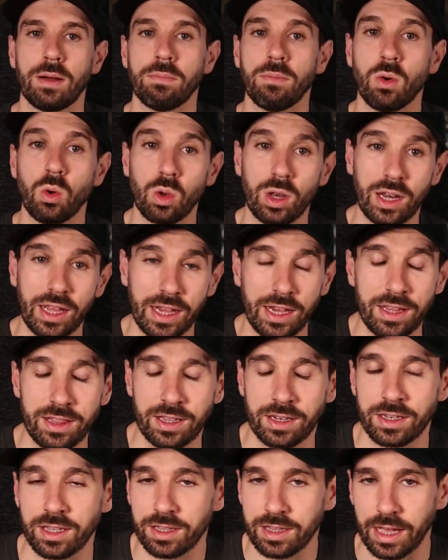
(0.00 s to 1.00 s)
more leads
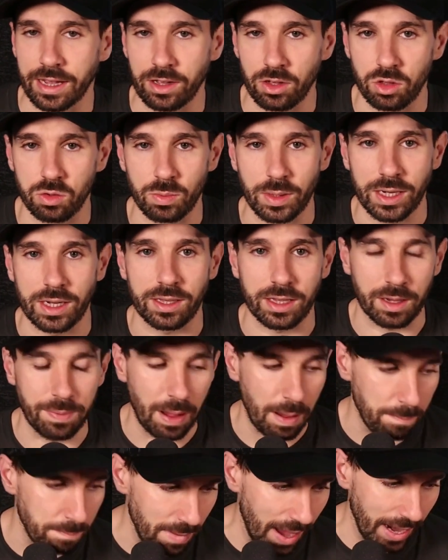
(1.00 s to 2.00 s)
into sales, we need to think
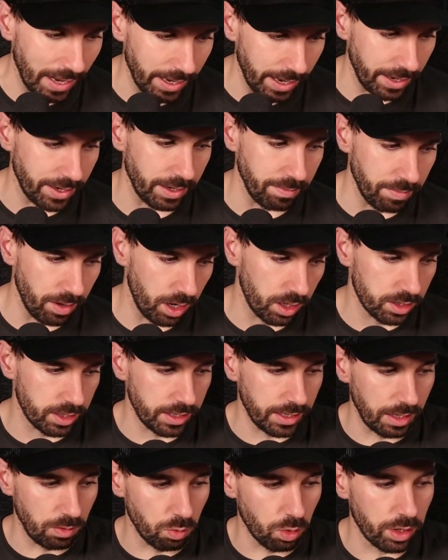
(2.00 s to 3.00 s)
about magnetic
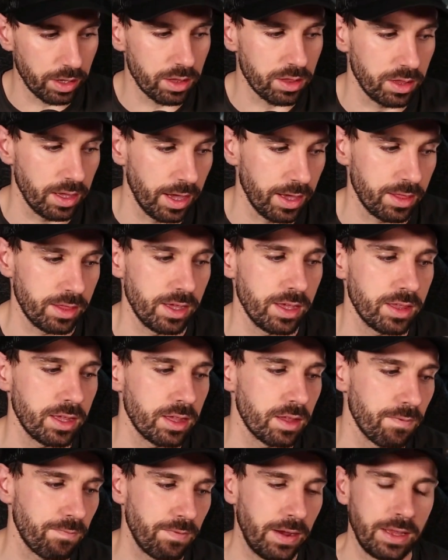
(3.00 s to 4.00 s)
marketing. Now, what is this? This
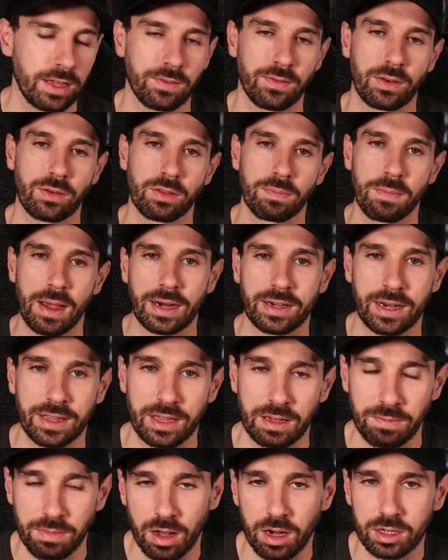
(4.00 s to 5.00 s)
is effectively, with
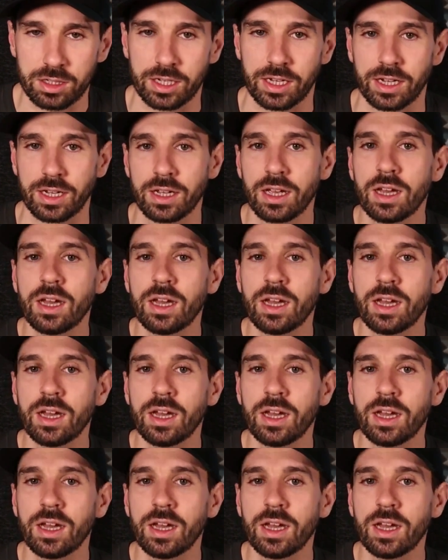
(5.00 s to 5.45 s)
magnetic marketing,